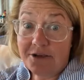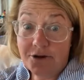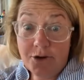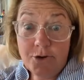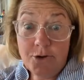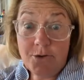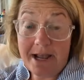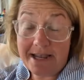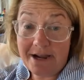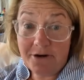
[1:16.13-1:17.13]
You know who
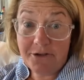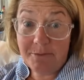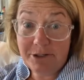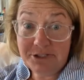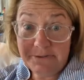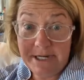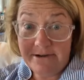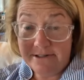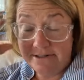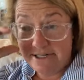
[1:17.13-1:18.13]
I care the most
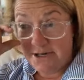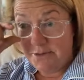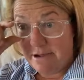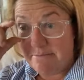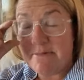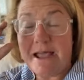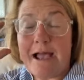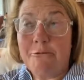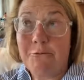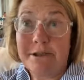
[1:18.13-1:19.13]
about and who
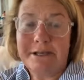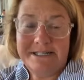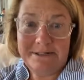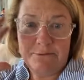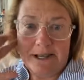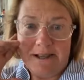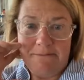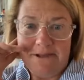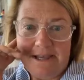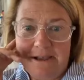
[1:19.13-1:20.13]
I really did wake
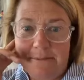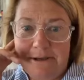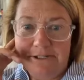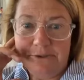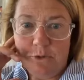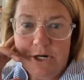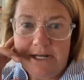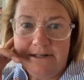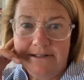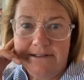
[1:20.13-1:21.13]
up thinking about this
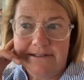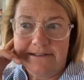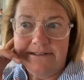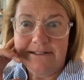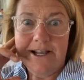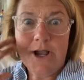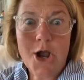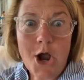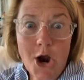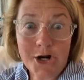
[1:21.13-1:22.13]
morning?
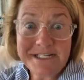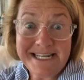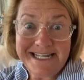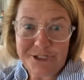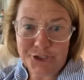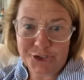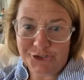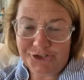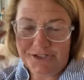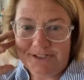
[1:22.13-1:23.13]
Our
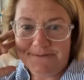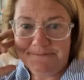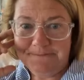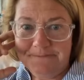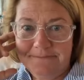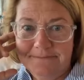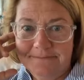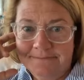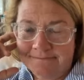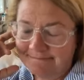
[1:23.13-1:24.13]
teachers.
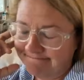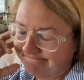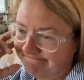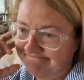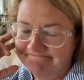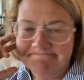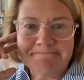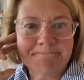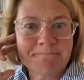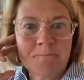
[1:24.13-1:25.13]

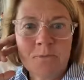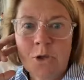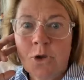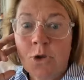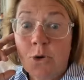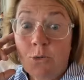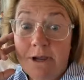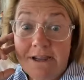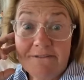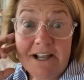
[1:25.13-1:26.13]

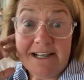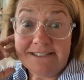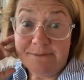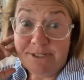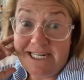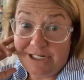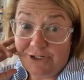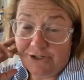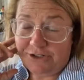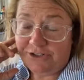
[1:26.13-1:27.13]
We have got some
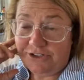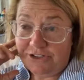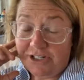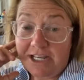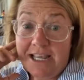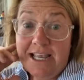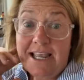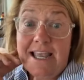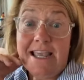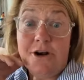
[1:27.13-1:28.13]
teachers.
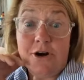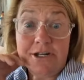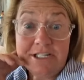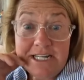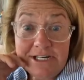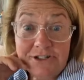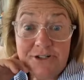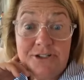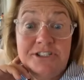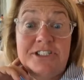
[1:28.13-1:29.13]
And our
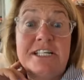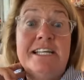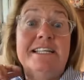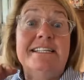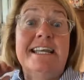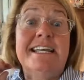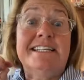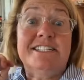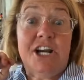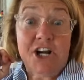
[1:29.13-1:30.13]
teachers, they
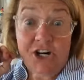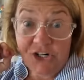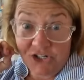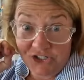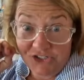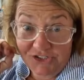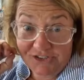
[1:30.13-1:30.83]
get turd.